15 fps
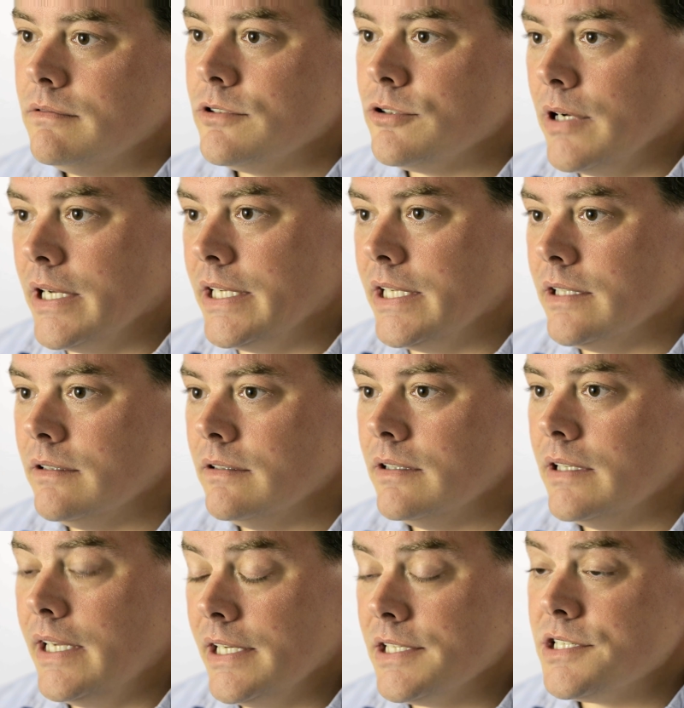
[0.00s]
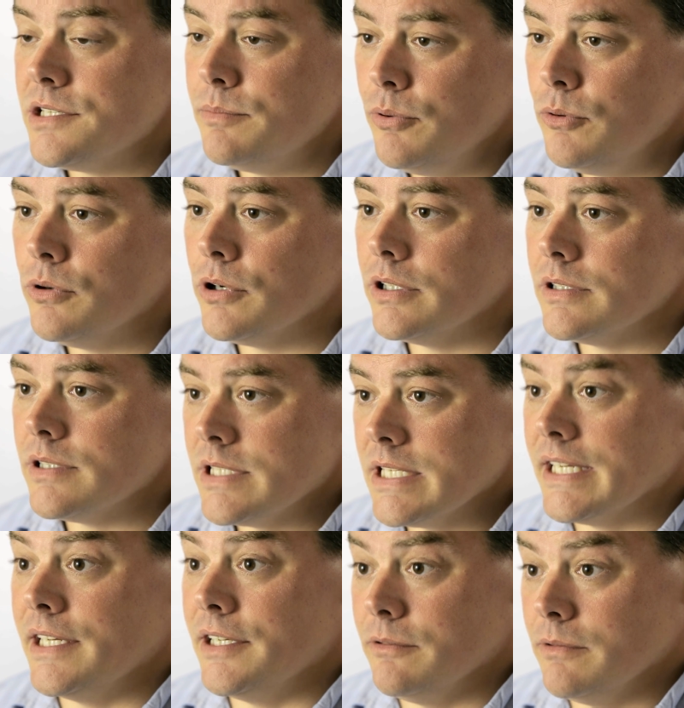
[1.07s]
training, and support to
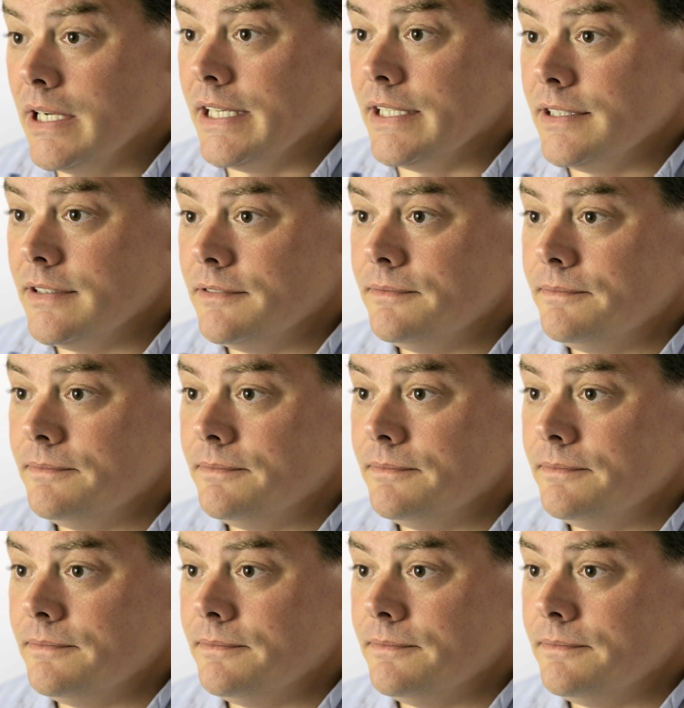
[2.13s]
get it right.